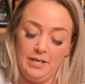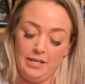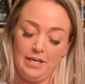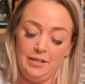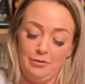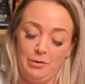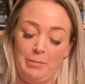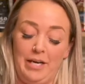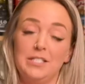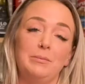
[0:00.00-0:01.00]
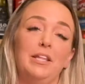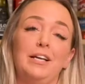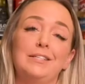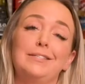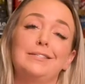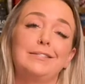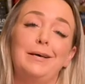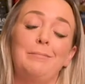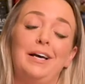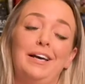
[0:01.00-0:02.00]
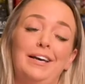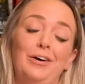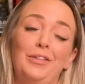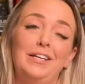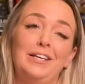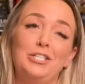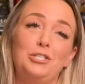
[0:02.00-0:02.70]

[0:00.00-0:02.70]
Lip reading: Kind of reminds me that it's a semi-healthy dish